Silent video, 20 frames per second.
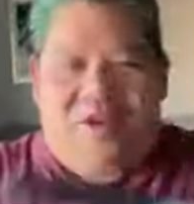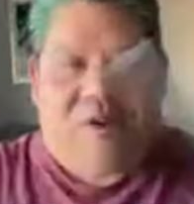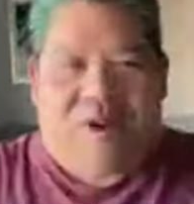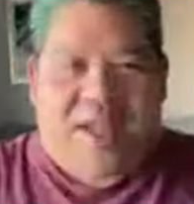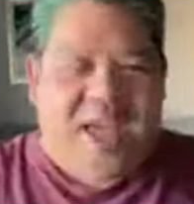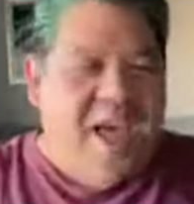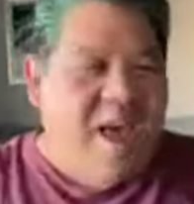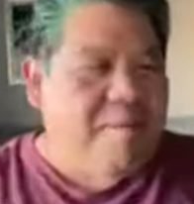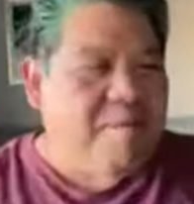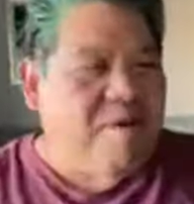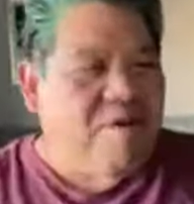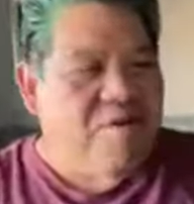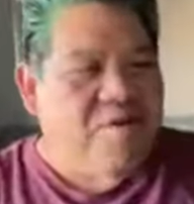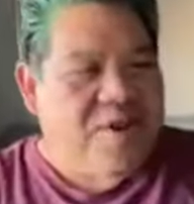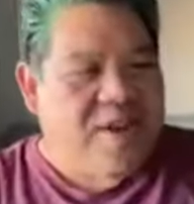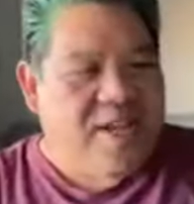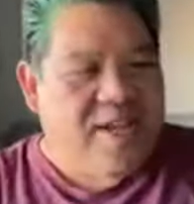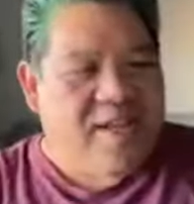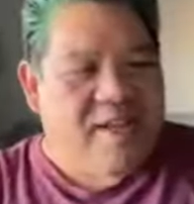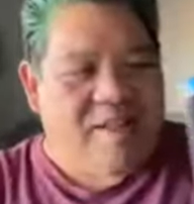camera
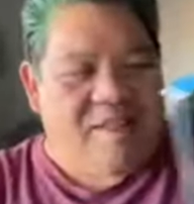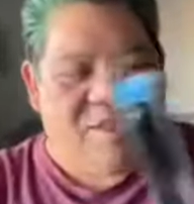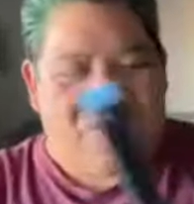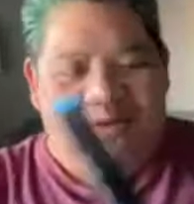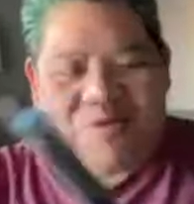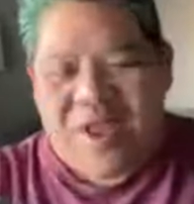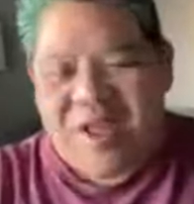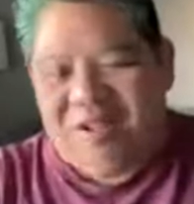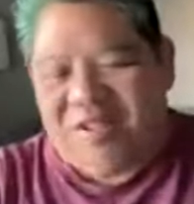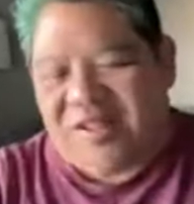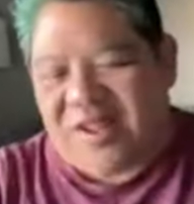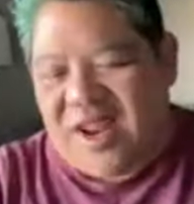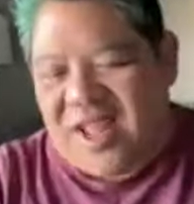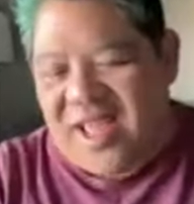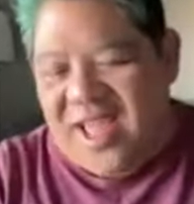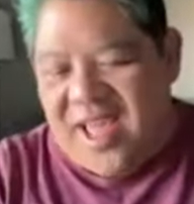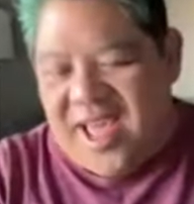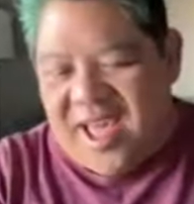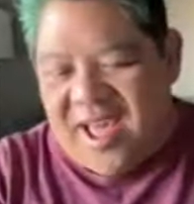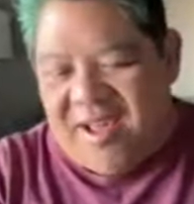rig. And the rails that
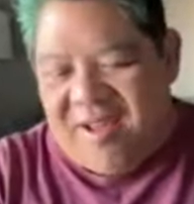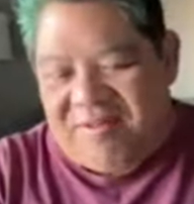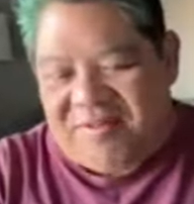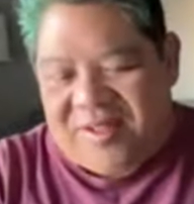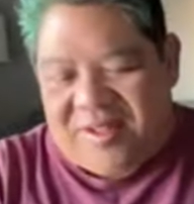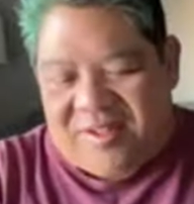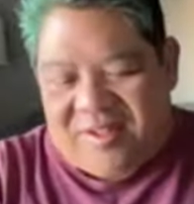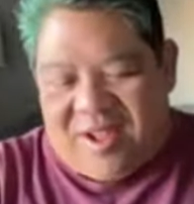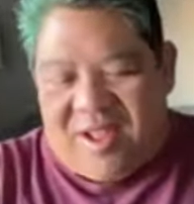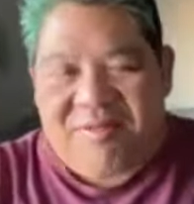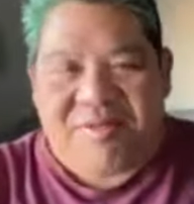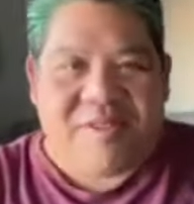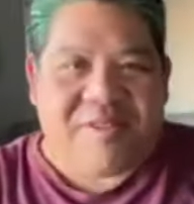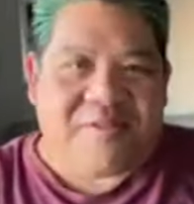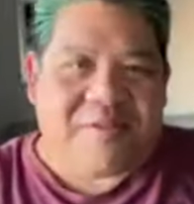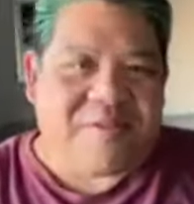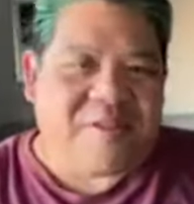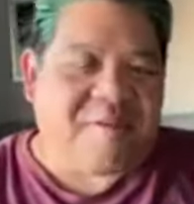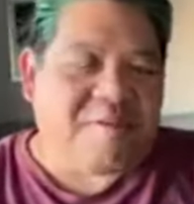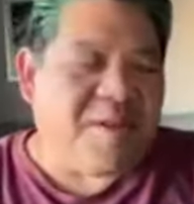I have, I have
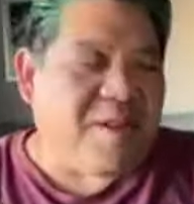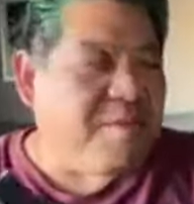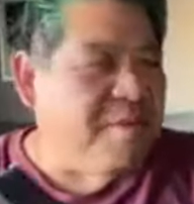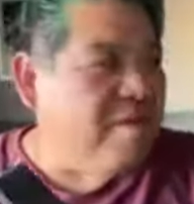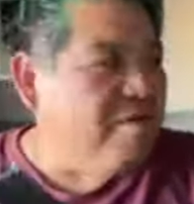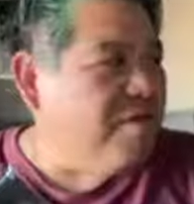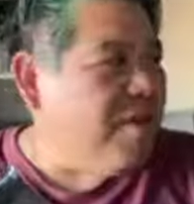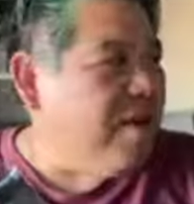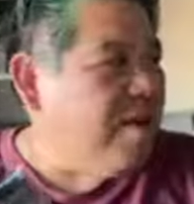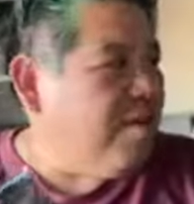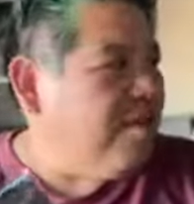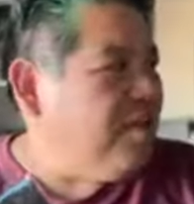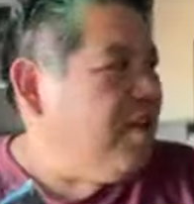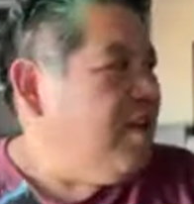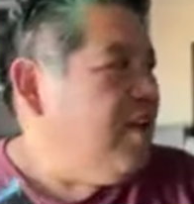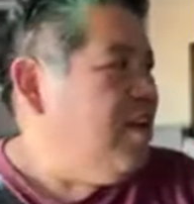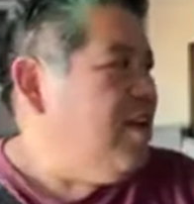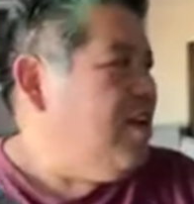these 15mm rails.